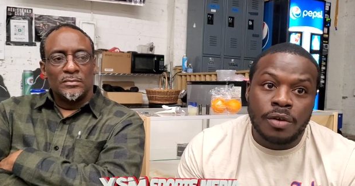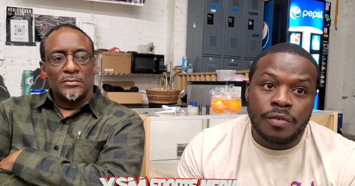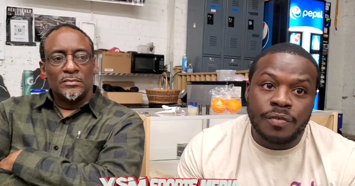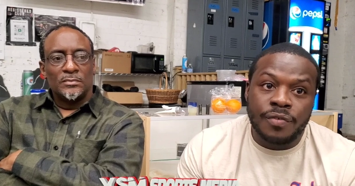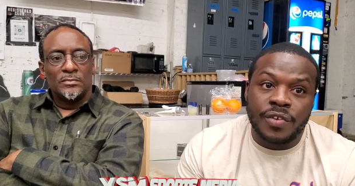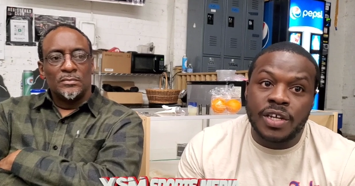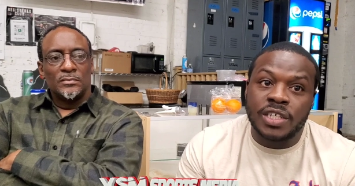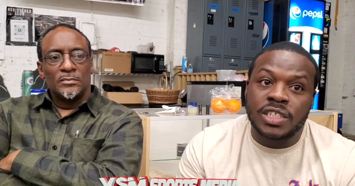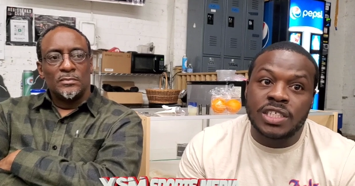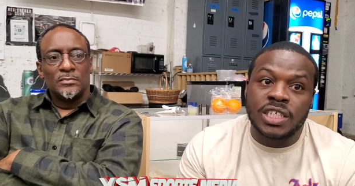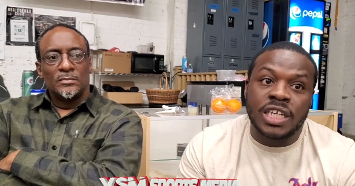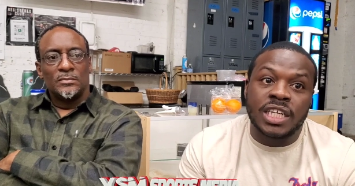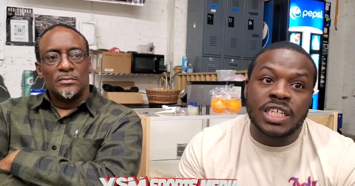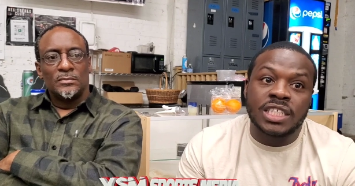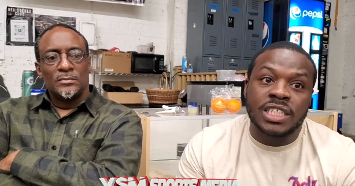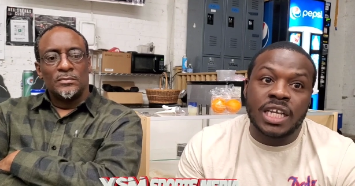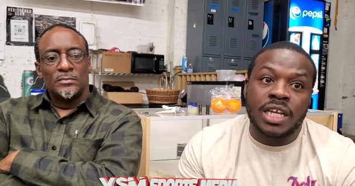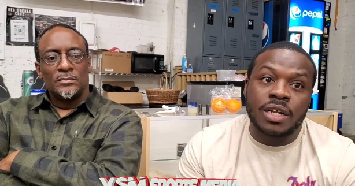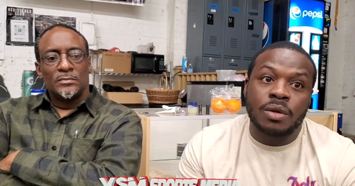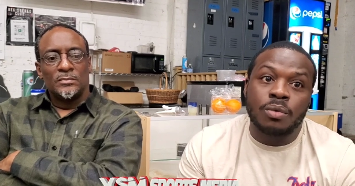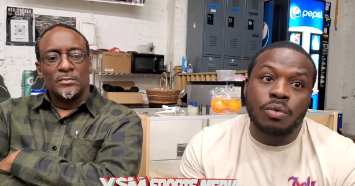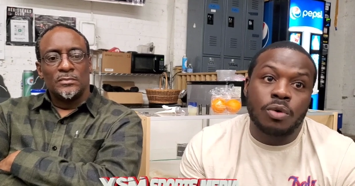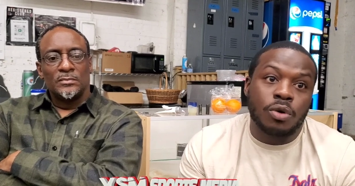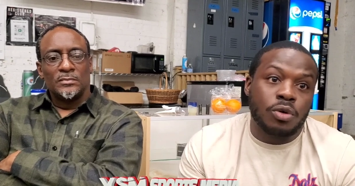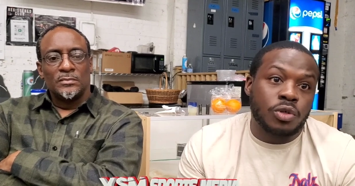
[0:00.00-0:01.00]
Speaker 1: Fred Jenkins
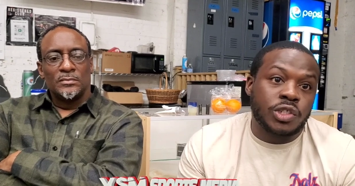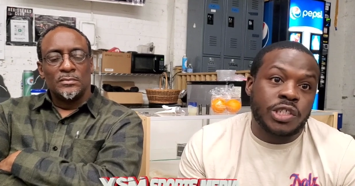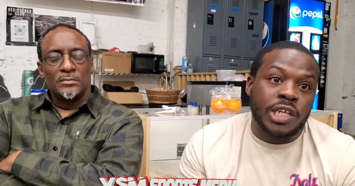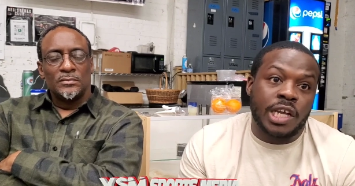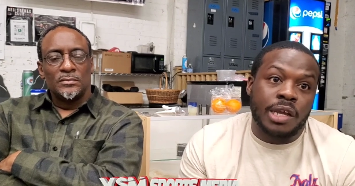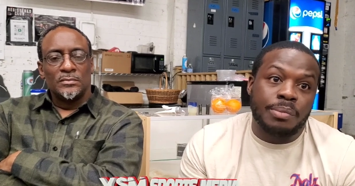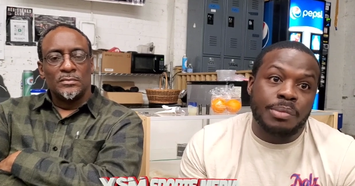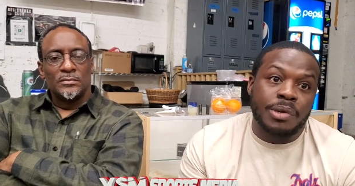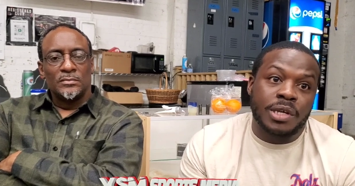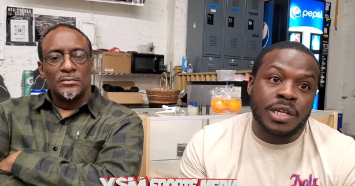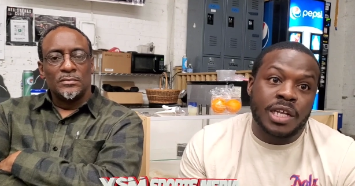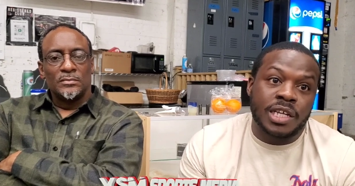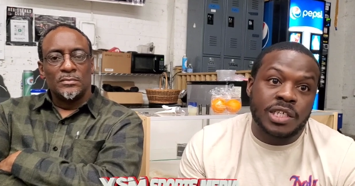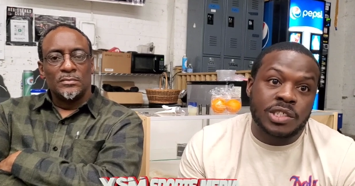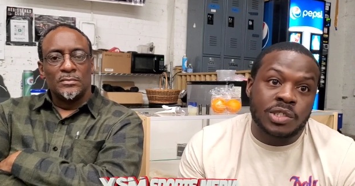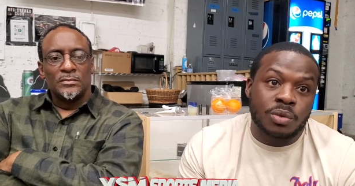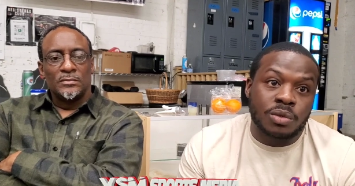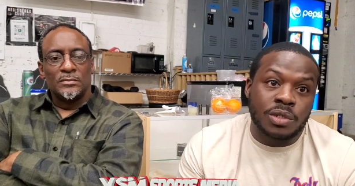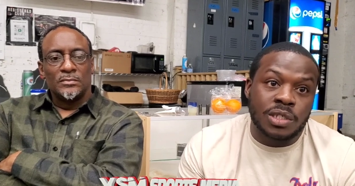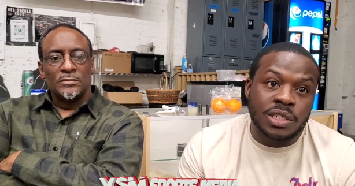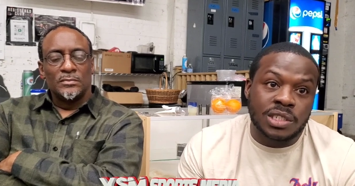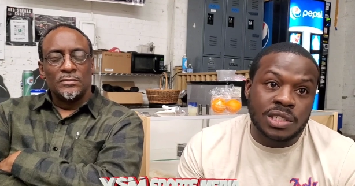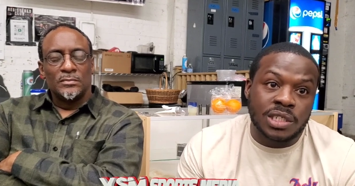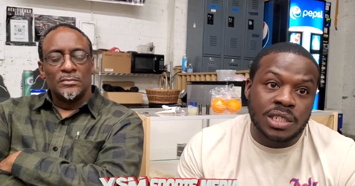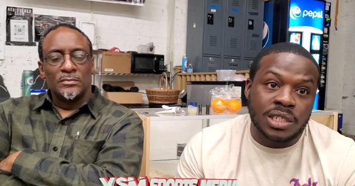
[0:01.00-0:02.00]
had a world champion at
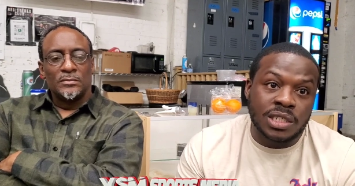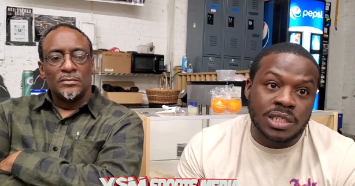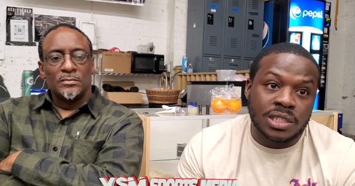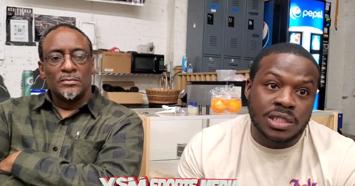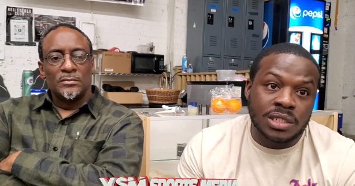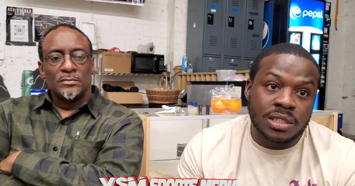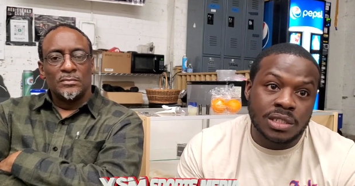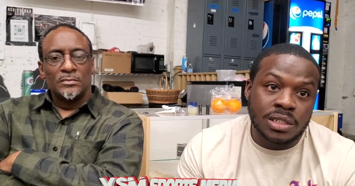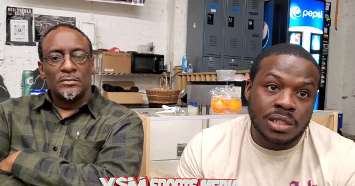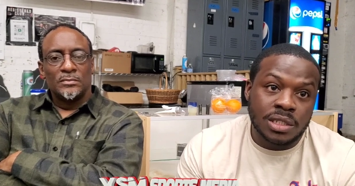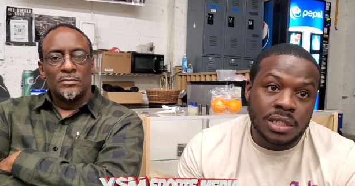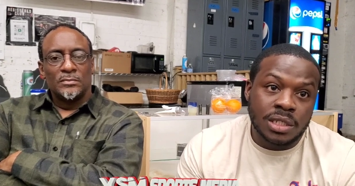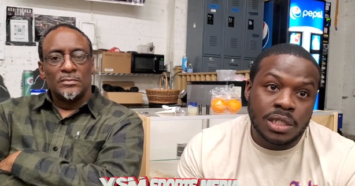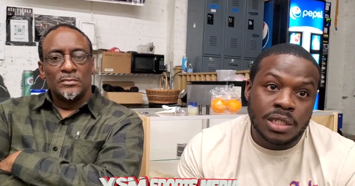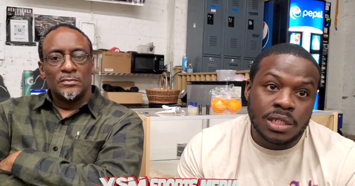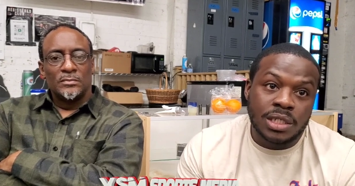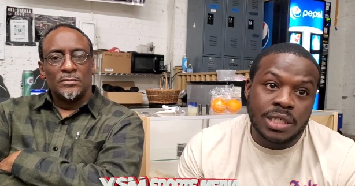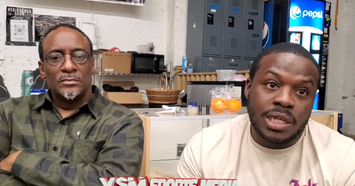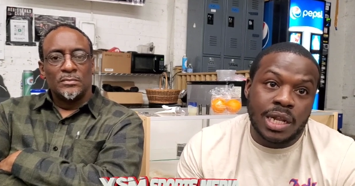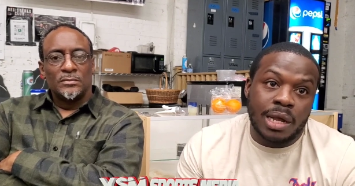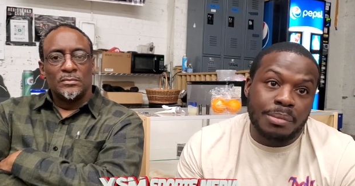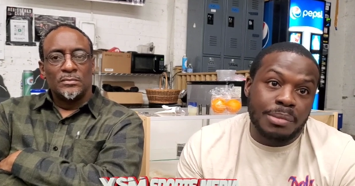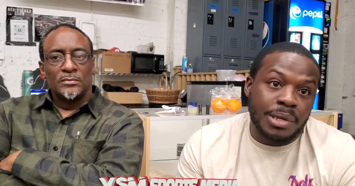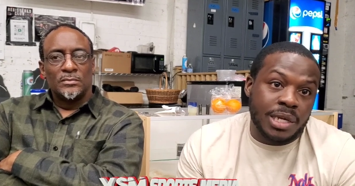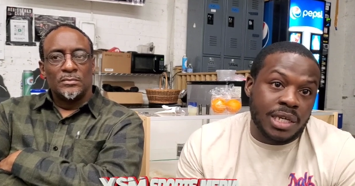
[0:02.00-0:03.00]
26. Yeah. You know
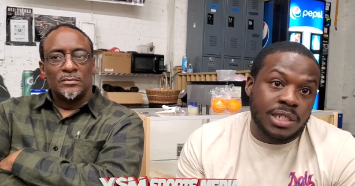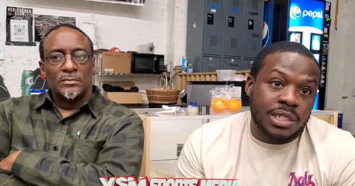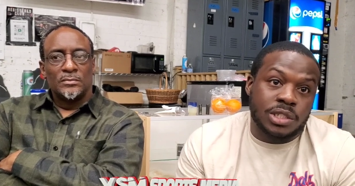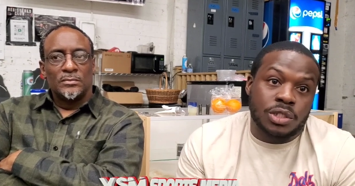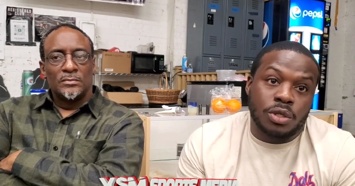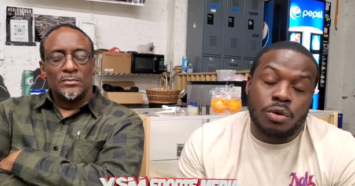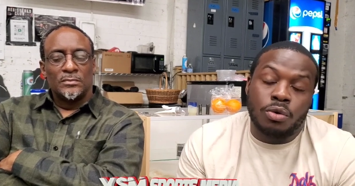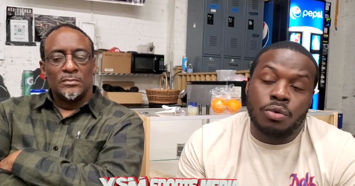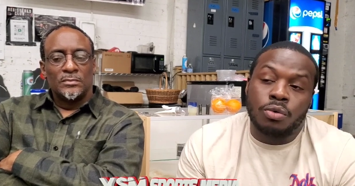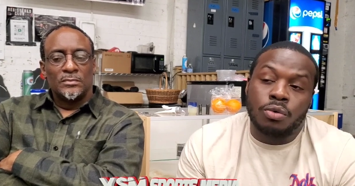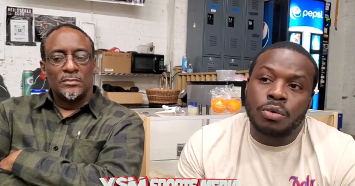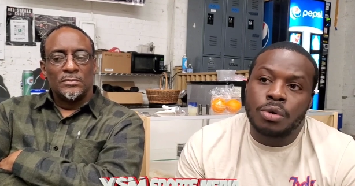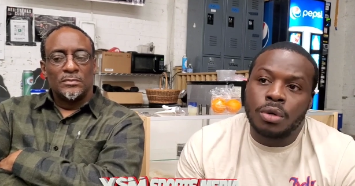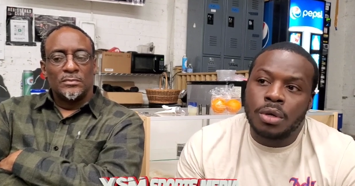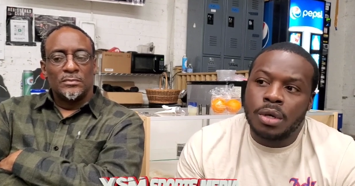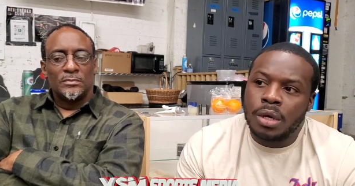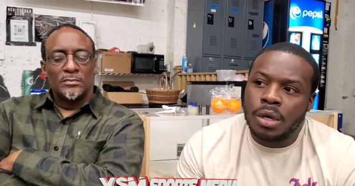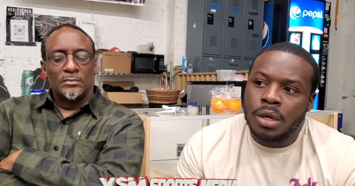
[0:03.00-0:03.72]
what I mean? So